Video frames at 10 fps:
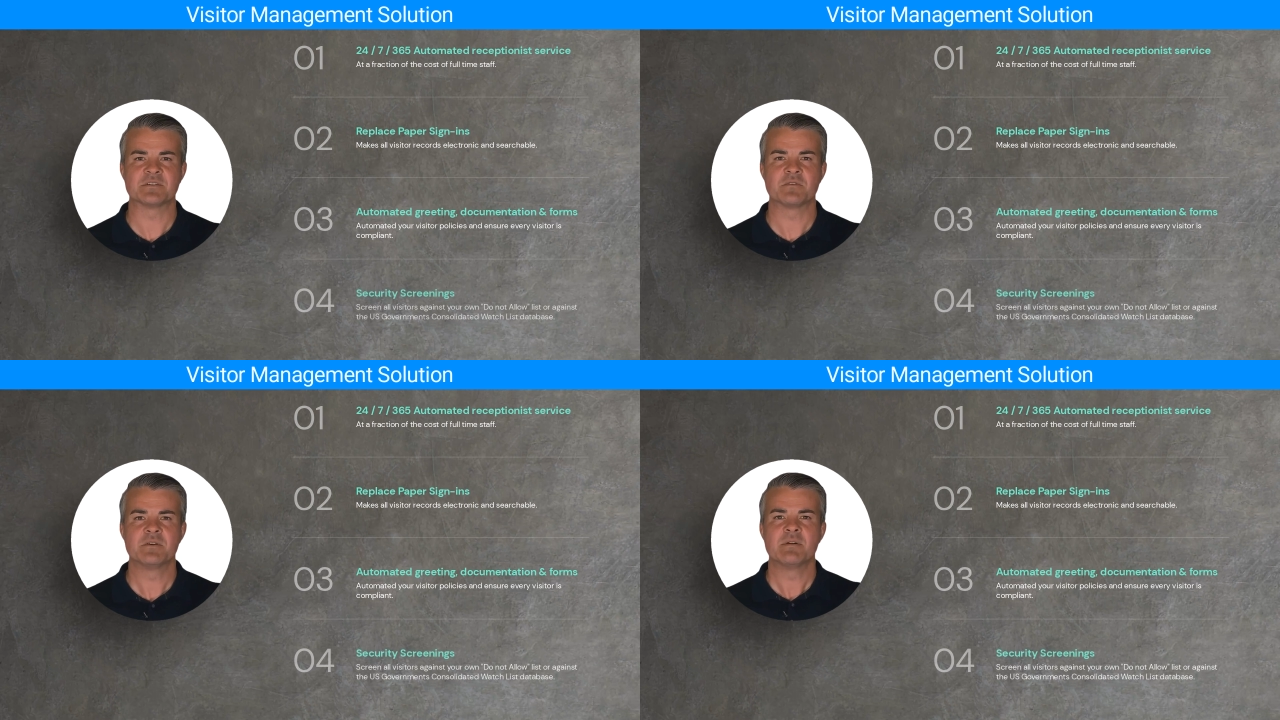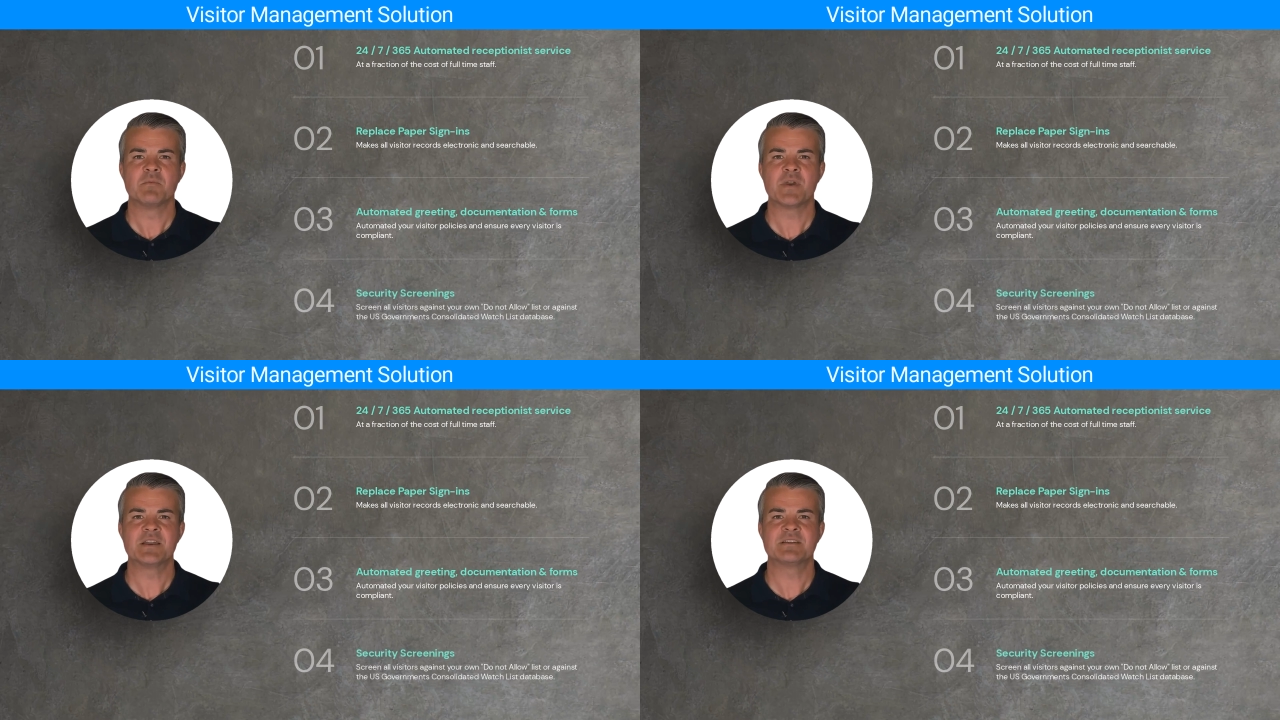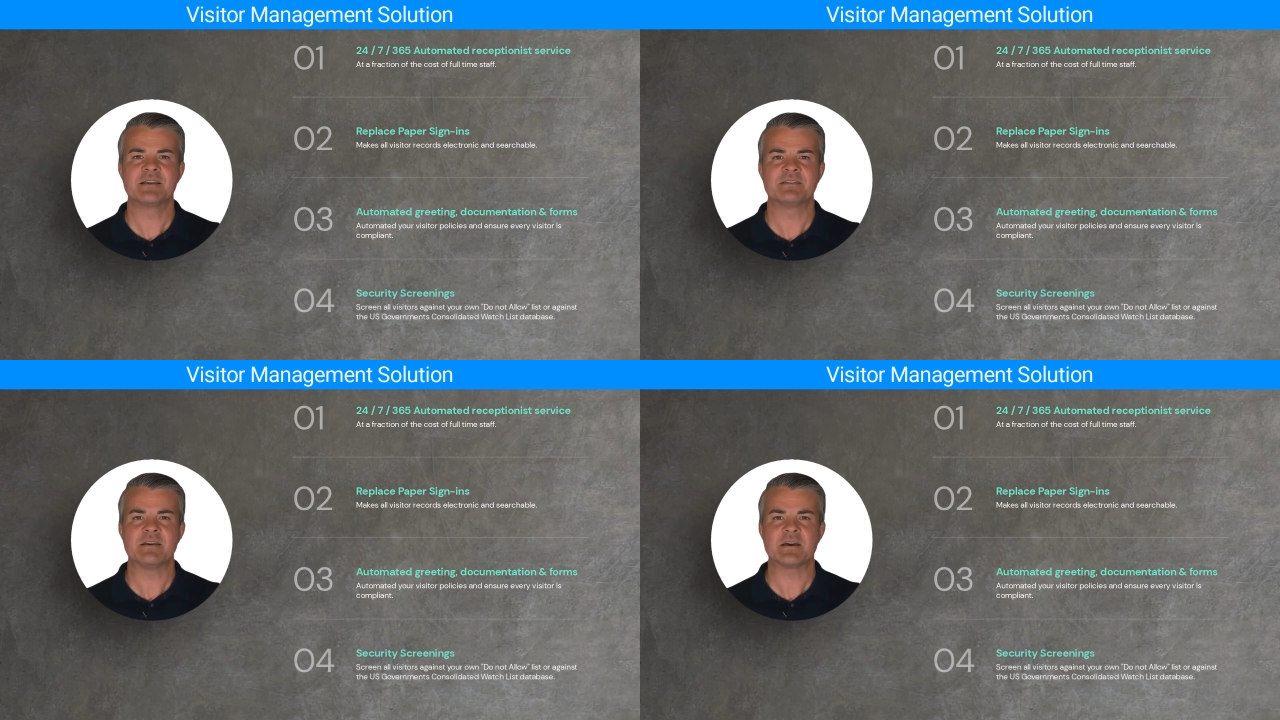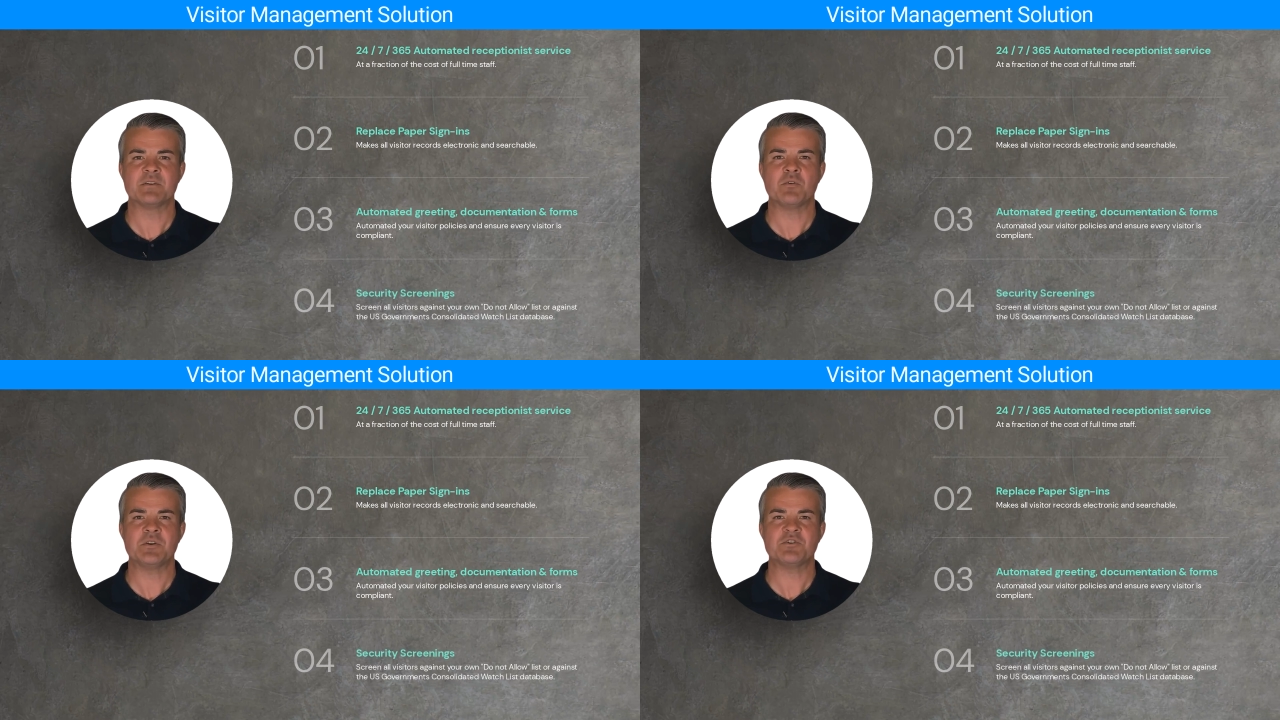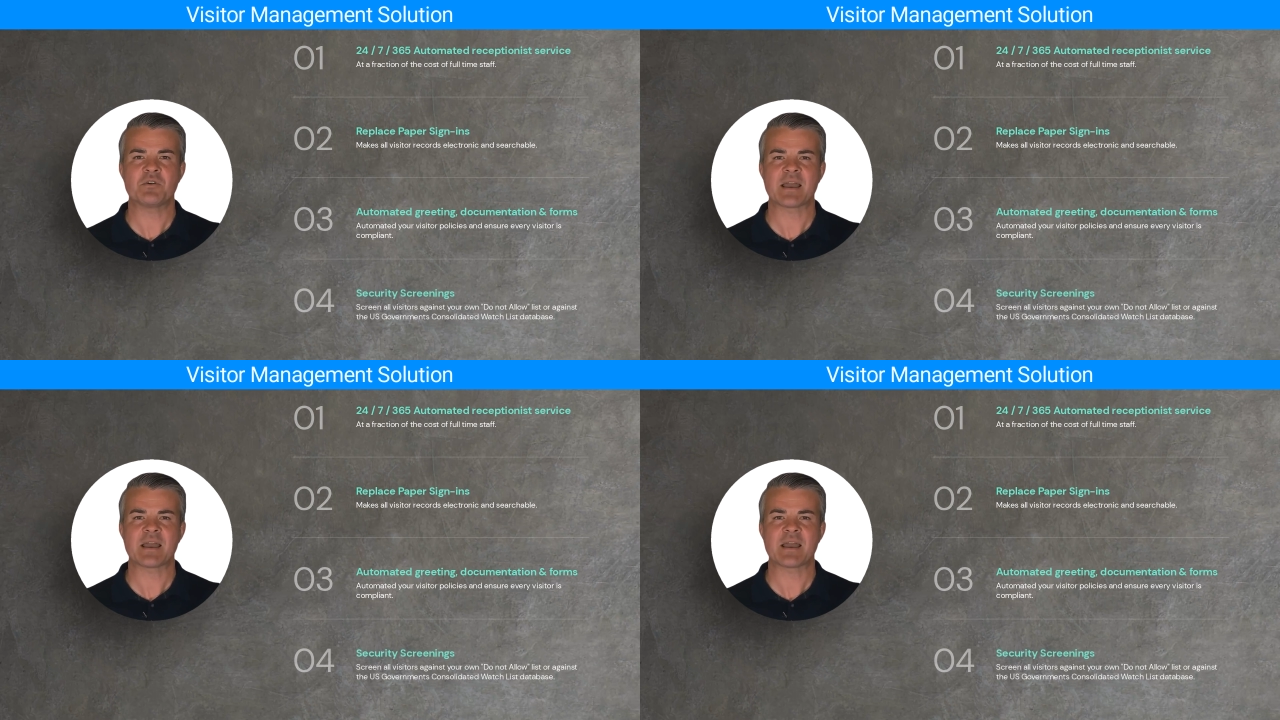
screening process to ensure